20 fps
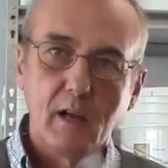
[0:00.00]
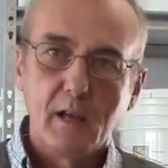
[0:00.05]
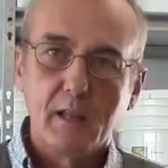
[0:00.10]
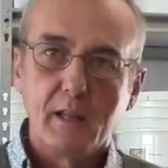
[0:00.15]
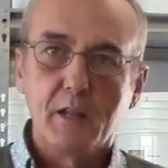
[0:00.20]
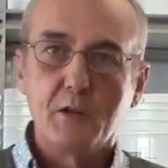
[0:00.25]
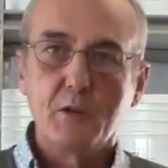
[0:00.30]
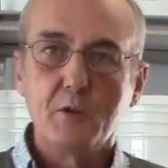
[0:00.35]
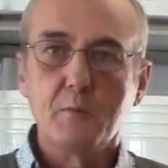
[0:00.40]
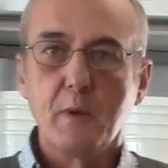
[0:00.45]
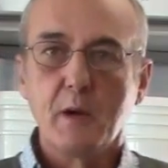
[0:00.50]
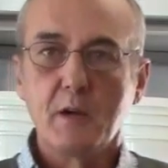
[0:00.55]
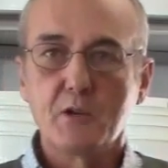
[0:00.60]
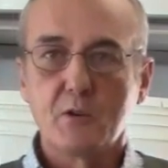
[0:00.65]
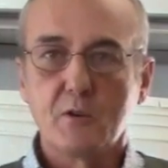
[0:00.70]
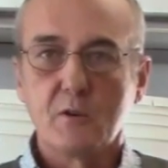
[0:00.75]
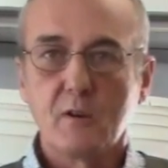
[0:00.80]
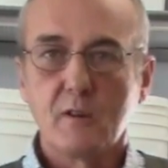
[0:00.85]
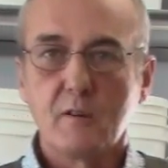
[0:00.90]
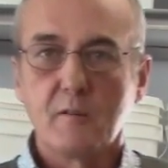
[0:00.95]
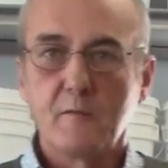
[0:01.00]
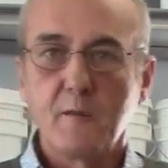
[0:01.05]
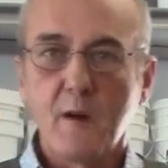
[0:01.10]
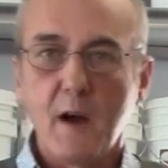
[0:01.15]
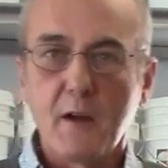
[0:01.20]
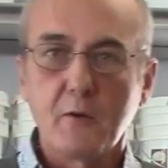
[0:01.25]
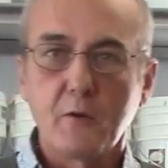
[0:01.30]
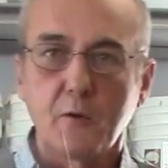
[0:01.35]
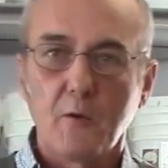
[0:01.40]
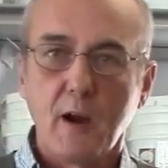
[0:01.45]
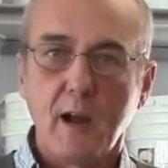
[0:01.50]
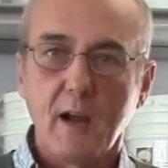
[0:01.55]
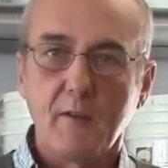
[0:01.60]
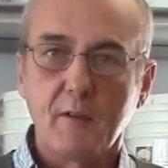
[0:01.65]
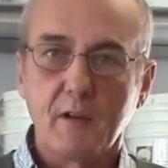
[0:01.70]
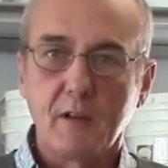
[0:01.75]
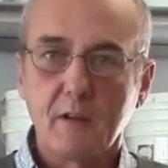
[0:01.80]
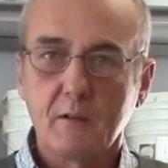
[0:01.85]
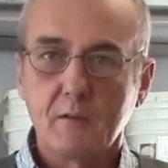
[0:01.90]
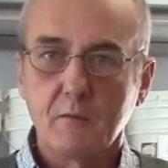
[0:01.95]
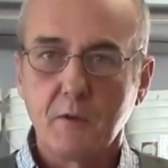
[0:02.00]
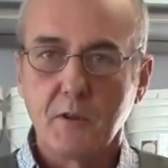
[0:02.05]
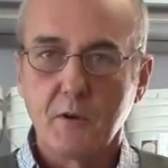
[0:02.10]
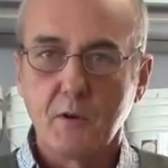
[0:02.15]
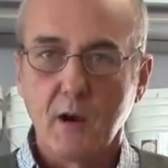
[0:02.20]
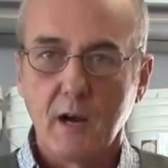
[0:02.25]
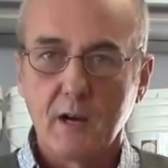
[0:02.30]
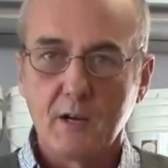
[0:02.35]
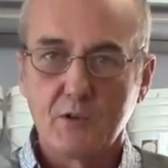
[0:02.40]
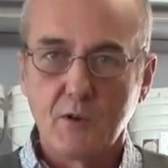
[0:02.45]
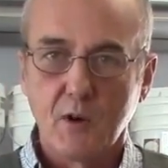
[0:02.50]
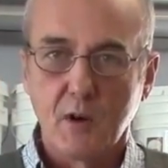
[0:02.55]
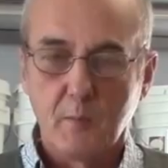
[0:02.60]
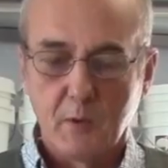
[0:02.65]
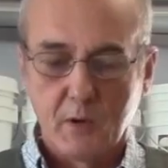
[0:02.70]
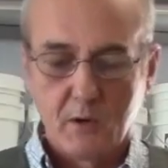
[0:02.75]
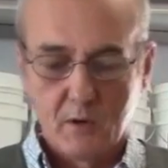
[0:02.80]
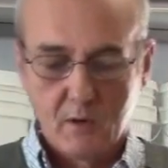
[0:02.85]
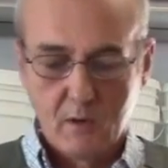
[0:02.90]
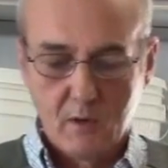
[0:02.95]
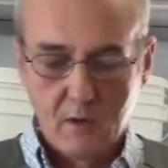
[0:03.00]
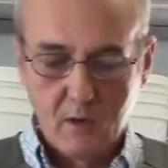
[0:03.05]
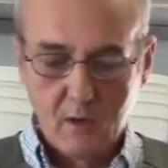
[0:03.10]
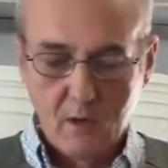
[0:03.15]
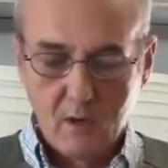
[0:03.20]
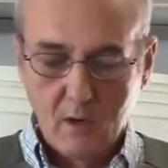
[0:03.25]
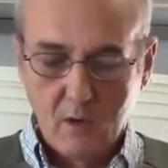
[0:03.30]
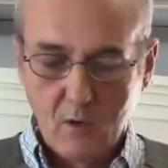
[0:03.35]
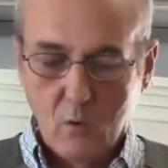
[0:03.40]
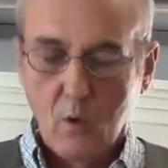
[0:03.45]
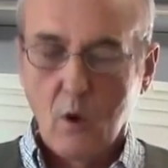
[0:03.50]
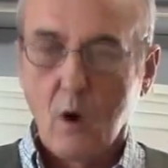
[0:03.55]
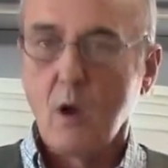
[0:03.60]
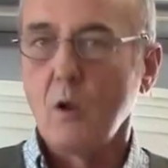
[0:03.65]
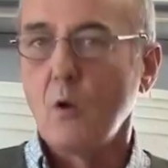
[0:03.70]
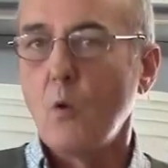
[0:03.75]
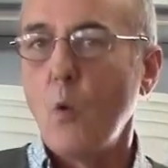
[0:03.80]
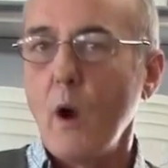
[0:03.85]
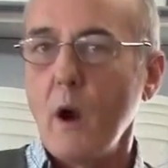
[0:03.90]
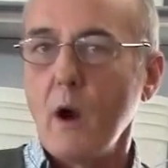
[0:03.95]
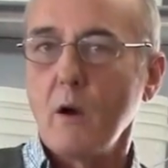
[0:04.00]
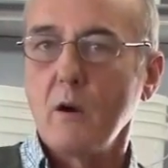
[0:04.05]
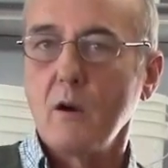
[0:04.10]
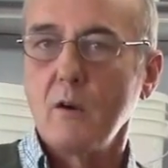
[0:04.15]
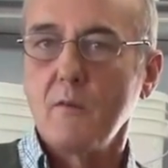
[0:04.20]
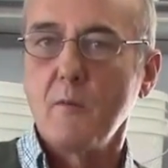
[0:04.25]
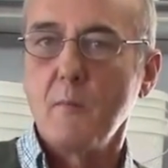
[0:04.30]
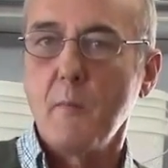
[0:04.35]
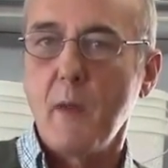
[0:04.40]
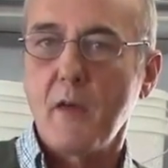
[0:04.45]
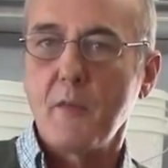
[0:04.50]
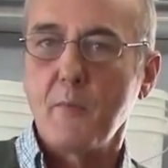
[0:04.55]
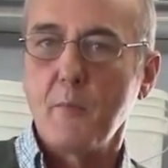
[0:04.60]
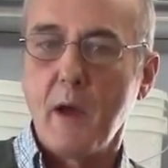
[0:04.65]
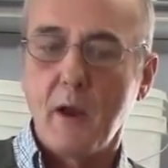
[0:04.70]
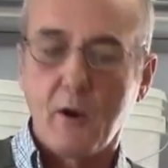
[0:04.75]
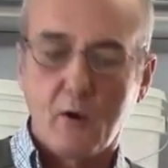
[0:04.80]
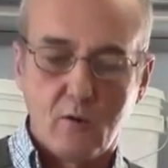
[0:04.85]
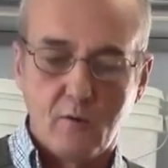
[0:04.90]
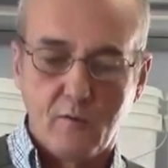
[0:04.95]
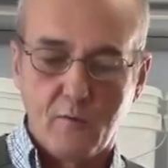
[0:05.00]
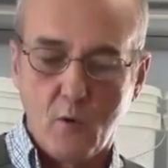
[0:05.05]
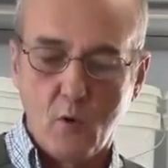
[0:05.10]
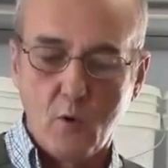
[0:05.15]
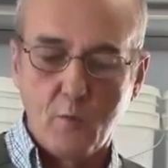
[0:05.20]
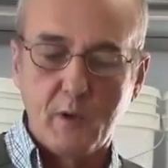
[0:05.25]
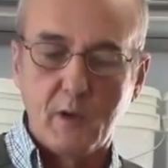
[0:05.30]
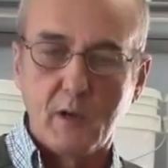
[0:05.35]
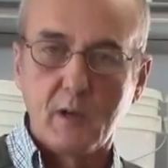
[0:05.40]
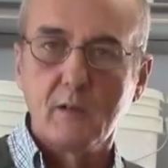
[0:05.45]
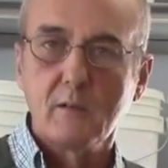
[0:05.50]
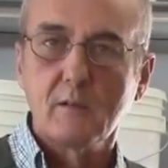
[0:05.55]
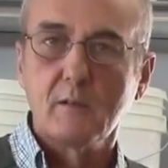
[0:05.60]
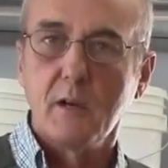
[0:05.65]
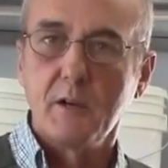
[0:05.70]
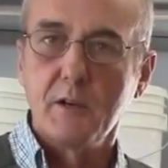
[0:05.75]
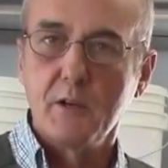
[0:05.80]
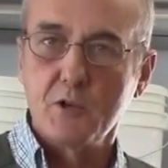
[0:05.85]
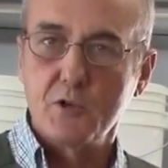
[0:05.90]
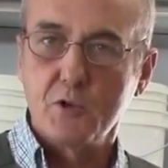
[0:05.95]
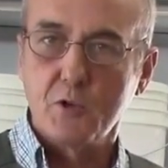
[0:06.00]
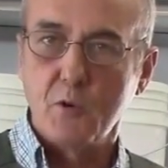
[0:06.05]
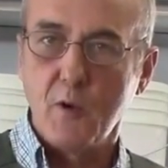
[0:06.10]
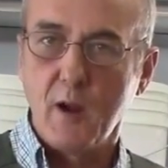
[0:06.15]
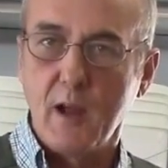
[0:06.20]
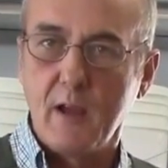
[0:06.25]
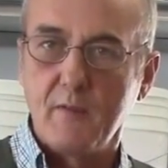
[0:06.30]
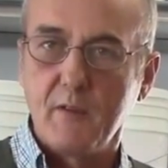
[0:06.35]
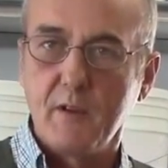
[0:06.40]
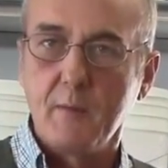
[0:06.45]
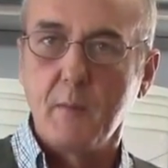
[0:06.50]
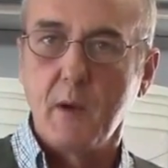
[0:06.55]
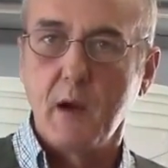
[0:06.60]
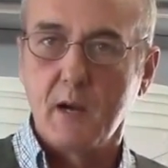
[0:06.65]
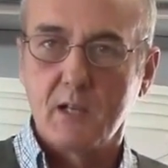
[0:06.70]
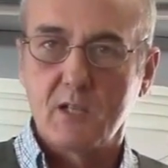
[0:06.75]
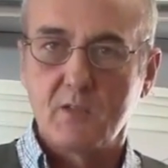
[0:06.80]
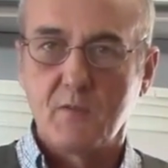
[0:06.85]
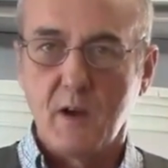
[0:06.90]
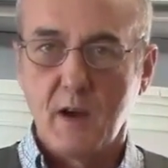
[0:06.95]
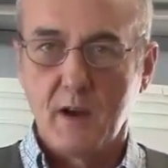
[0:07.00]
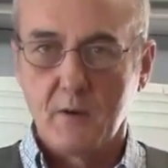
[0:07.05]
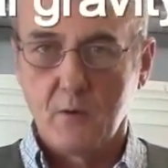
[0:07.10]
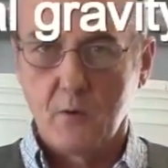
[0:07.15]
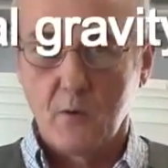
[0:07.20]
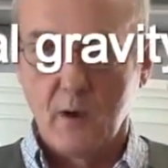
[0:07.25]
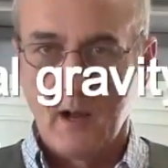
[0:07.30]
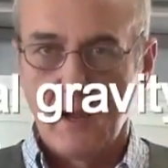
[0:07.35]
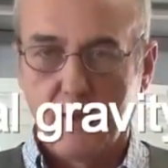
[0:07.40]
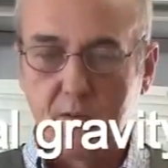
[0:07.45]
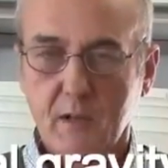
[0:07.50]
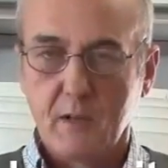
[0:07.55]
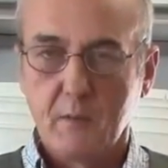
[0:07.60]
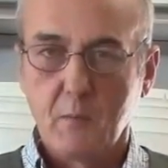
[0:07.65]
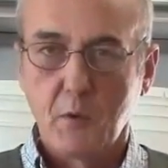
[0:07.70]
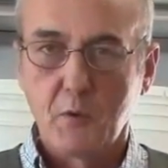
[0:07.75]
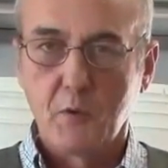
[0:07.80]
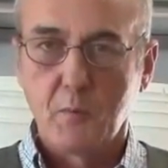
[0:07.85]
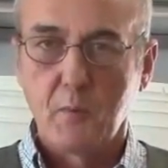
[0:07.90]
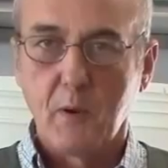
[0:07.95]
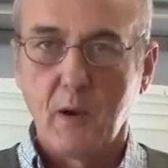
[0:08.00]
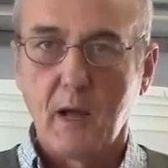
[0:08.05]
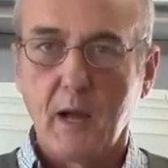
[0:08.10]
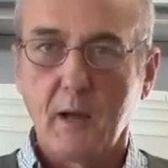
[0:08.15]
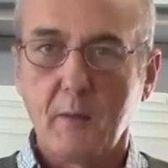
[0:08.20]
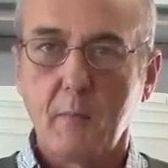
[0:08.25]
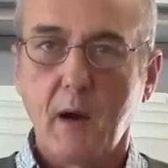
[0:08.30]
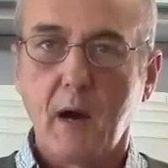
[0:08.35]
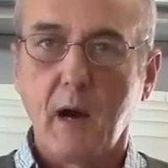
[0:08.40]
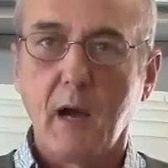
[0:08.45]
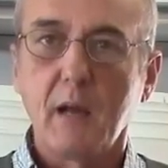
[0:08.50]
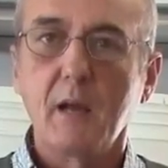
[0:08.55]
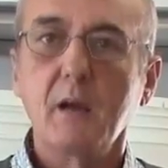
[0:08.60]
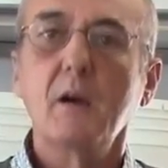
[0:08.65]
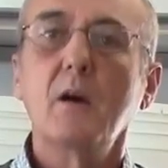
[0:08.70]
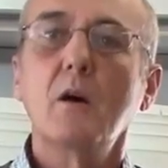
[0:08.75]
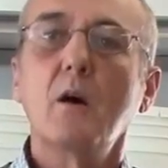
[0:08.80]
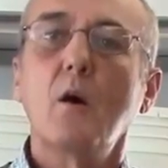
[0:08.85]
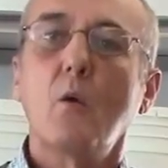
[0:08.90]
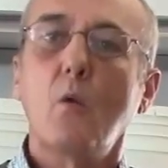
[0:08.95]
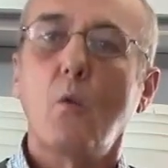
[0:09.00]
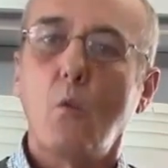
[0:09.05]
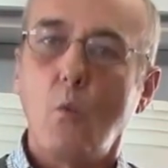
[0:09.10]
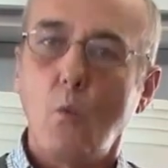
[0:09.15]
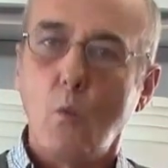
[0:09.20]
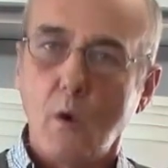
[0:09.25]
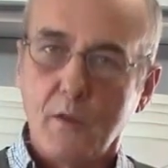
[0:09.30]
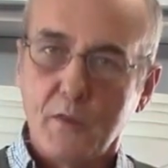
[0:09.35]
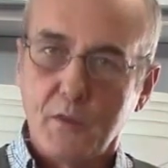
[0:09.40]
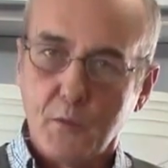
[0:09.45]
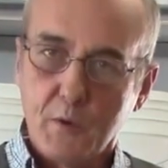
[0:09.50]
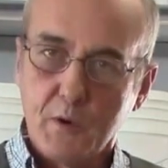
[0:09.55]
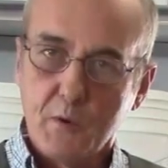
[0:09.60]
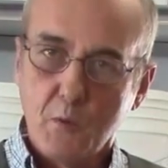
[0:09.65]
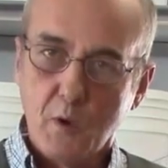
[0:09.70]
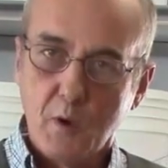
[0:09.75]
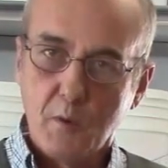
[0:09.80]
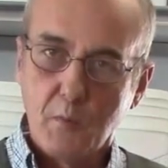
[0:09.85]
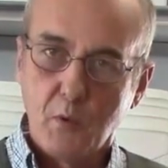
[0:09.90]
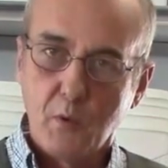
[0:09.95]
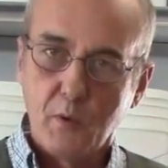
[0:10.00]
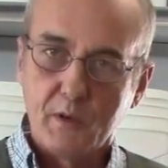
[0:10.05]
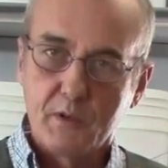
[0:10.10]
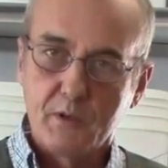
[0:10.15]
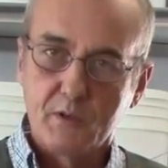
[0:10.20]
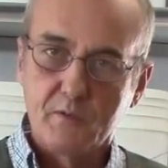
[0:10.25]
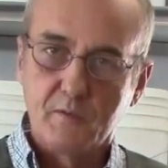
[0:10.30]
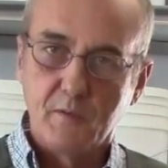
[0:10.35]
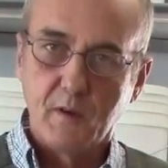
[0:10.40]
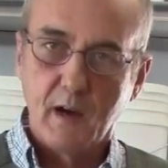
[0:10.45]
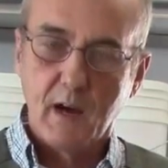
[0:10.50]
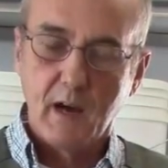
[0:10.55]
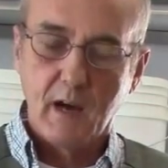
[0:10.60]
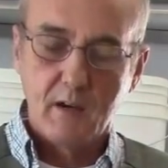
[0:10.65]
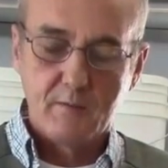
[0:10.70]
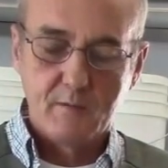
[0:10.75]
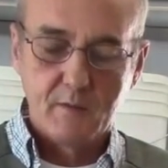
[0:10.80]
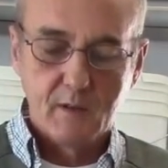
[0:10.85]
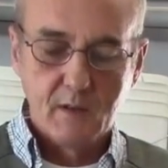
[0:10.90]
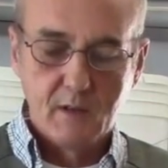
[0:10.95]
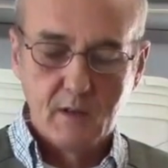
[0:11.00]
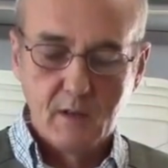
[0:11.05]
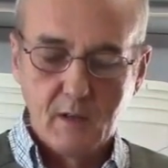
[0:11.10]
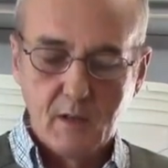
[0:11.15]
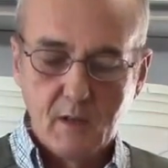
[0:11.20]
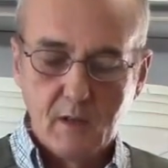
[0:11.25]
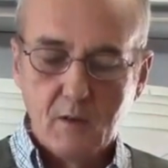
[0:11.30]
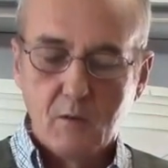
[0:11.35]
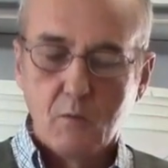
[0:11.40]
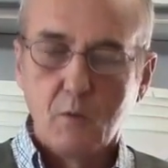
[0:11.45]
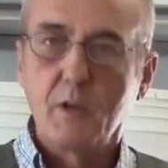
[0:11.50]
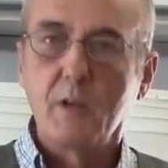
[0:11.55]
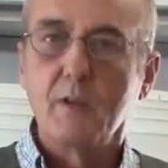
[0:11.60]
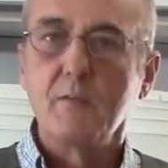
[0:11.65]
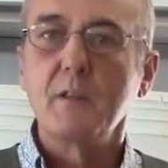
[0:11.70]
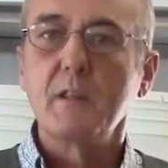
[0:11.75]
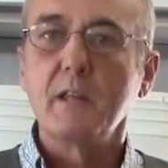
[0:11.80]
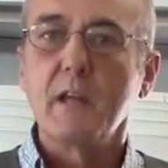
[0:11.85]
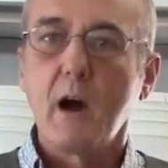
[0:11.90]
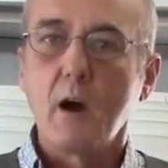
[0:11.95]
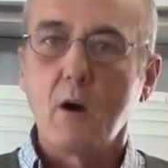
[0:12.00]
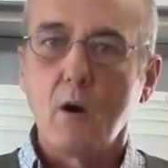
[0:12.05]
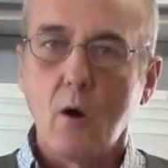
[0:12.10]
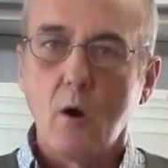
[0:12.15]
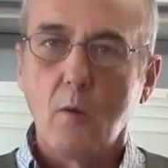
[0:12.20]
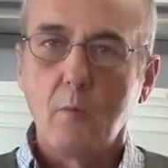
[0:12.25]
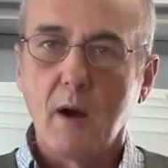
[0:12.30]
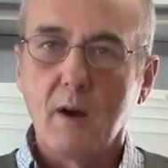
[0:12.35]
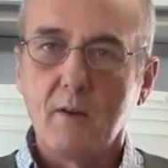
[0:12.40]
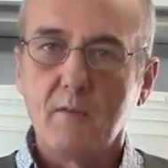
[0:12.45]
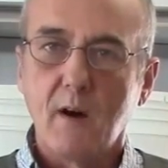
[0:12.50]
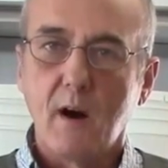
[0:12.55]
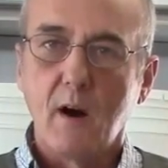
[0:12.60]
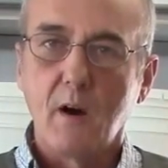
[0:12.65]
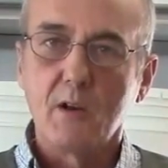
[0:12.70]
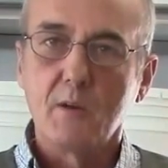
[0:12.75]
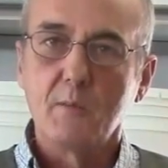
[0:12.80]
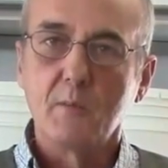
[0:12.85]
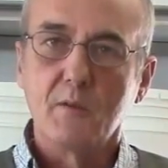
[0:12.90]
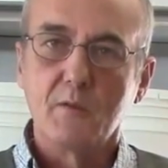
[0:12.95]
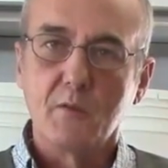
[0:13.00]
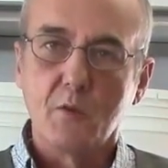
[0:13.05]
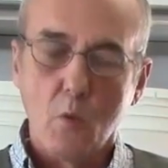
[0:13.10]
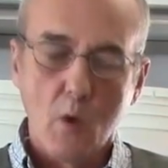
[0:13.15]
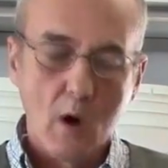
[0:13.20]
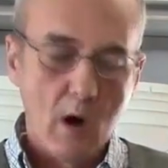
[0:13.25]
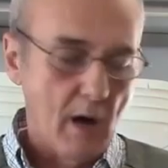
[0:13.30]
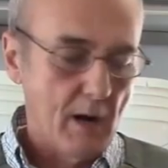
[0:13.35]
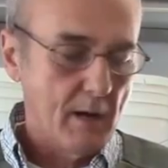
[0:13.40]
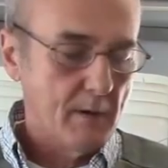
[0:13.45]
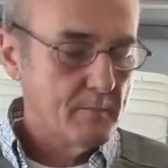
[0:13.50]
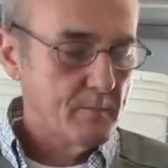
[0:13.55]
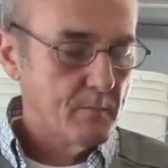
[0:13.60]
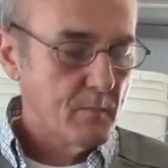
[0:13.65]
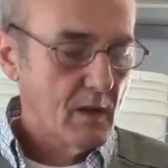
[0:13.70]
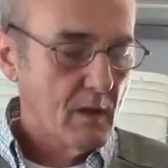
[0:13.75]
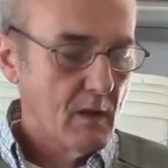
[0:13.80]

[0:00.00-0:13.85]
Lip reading: and then you measure the final gravity with your hydrometer, we're all aware of the mathematical formula, initial gravity minus final gravity multiplied by 131.25 will give you the alcohol by volume of your wine.